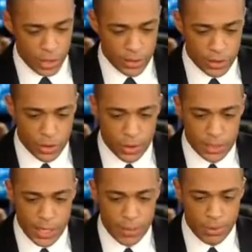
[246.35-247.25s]
I think you could
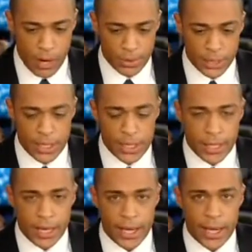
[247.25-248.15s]
probably
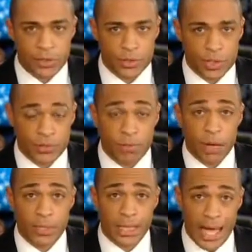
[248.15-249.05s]
answer this for
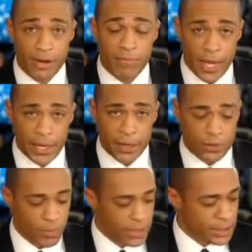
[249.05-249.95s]
probably a lot of mayors,
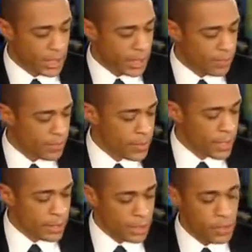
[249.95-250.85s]
but
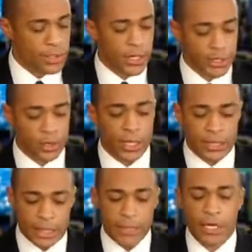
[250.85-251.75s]
this is an issue that
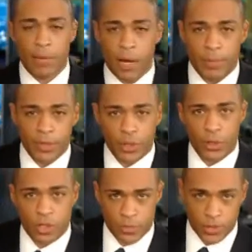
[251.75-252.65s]
did come up in your
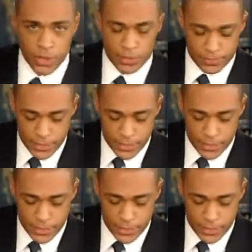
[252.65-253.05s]
community.